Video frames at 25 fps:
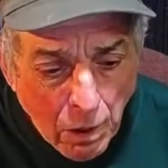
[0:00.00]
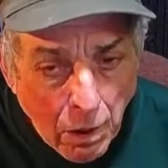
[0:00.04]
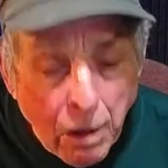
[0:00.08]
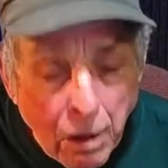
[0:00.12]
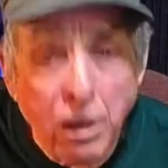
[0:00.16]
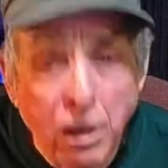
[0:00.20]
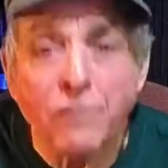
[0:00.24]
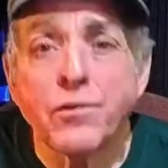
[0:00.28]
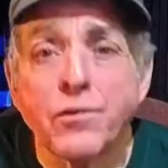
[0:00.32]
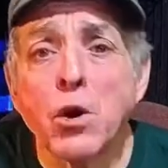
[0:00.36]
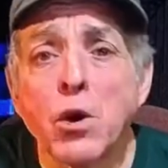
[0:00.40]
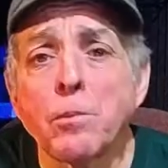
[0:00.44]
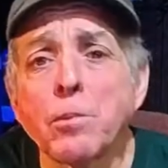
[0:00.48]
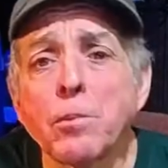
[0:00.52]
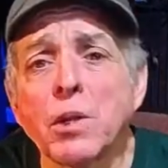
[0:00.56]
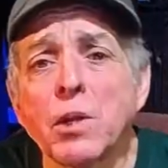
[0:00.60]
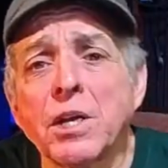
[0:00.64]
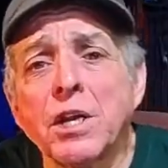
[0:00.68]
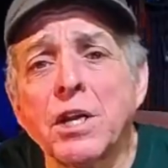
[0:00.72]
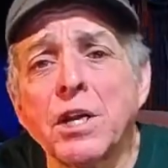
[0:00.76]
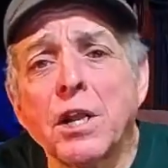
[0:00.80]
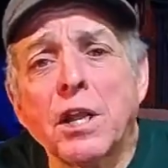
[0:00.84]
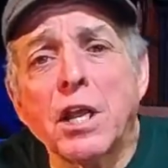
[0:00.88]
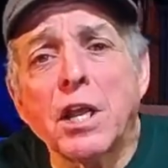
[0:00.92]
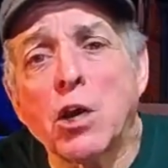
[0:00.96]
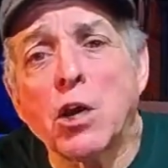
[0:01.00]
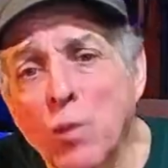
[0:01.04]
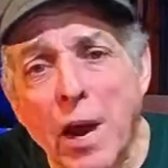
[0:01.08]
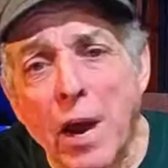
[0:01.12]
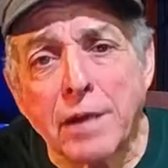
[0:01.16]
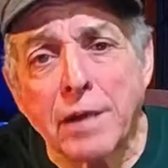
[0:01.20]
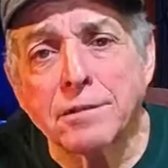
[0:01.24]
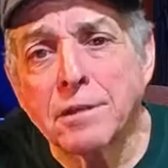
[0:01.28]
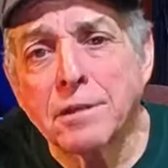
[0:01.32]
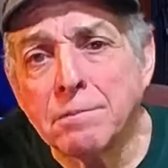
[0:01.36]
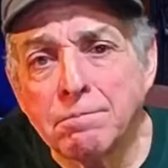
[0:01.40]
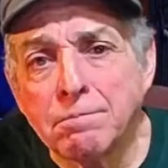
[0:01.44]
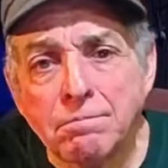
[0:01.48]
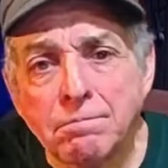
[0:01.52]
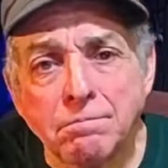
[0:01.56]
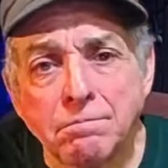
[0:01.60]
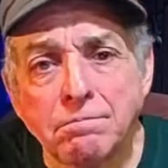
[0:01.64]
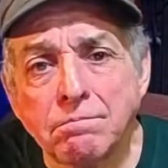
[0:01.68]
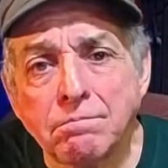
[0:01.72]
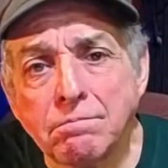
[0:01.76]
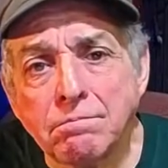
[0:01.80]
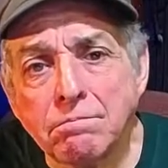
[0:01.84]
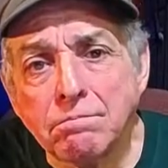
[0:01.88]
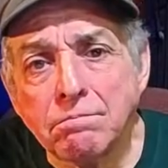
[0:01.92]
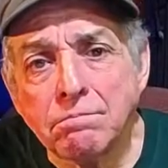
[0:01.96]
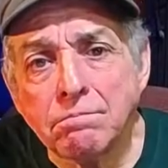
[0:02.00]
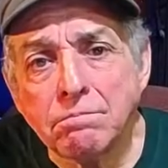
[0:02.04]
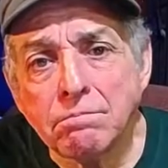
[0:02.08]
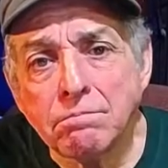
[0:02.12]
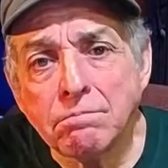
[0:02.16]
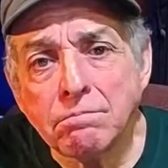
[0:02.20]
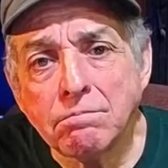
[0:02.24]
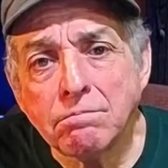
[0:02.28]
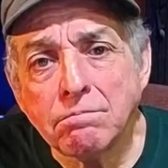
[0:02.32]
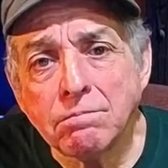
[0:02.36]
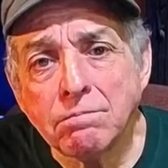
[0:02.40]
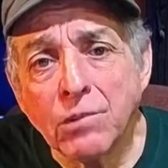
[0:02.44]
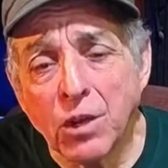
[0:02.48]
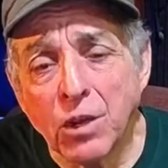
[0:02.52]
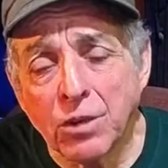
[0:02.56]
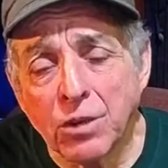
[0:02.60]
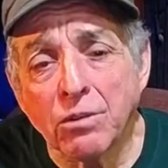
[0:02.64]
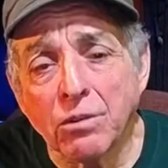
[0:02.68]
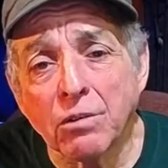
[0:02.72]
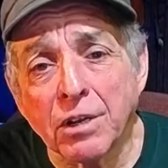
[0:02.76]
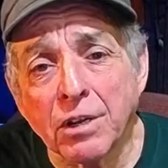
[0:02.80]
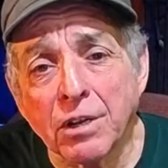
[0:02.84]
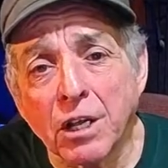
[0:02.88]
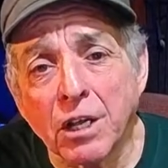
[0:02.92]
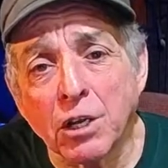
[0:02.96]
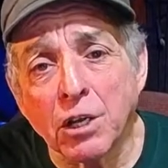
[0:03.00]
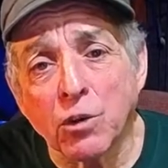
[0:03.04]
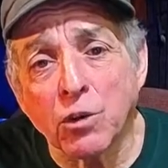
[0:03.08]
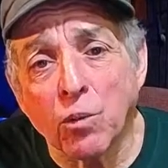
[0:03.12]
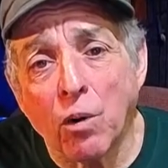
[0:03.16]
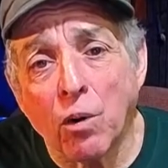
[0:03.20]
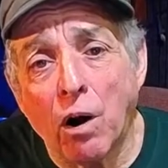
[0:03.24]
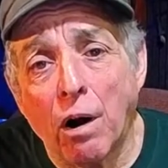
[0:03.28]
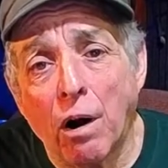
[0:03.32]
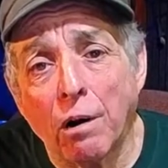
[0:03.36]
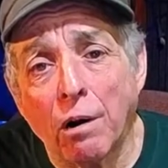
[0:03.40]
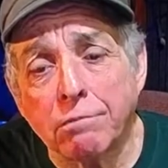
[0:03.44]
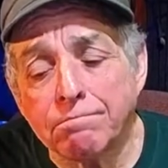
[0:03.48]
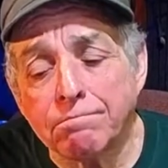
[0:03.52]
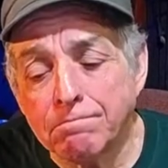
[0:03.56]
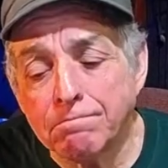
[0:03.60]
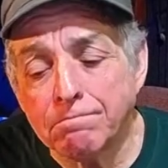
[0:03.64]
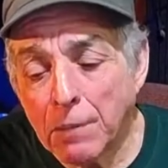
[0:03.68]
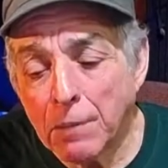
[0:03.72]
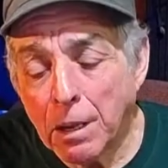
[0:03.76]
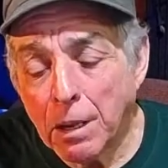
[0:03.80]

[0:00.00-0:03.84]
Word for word: If you're politically correct, then you're legally wrong.